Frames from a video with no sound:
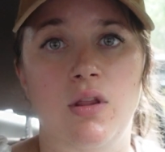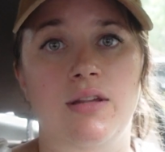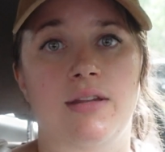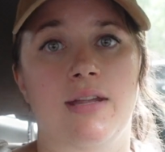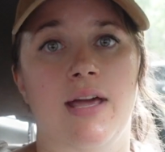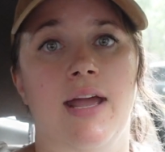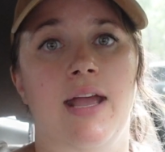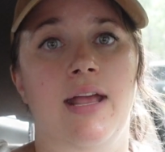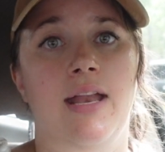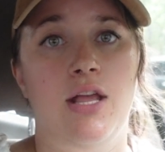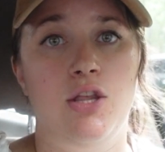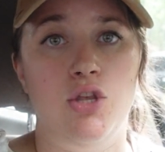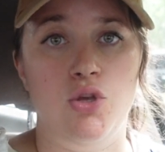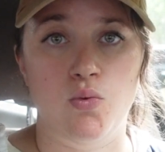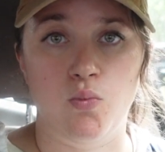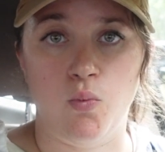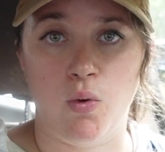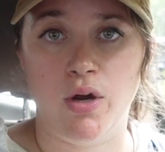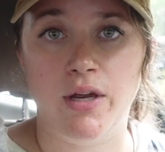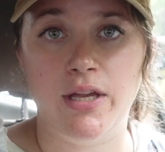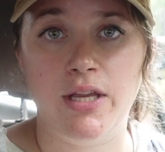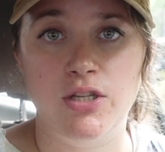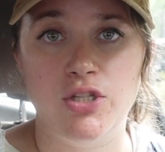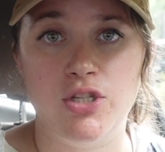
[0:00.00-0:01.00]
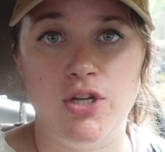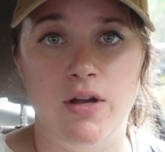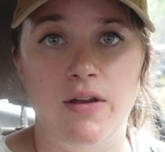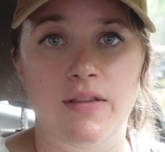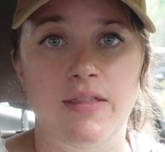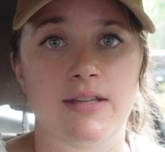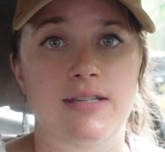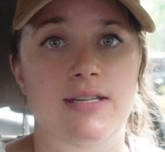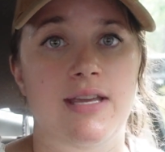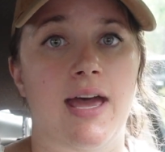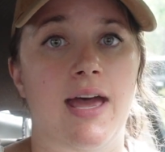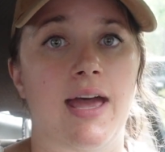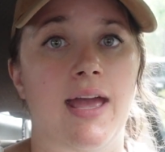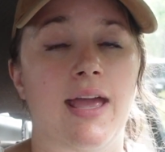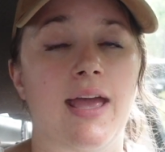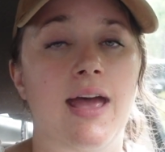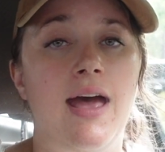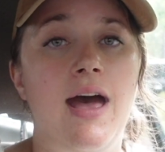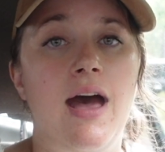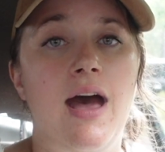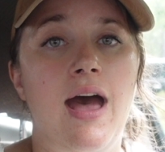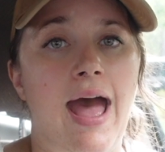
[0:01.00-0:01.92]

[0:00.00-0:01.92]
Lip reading: at night and you working during the day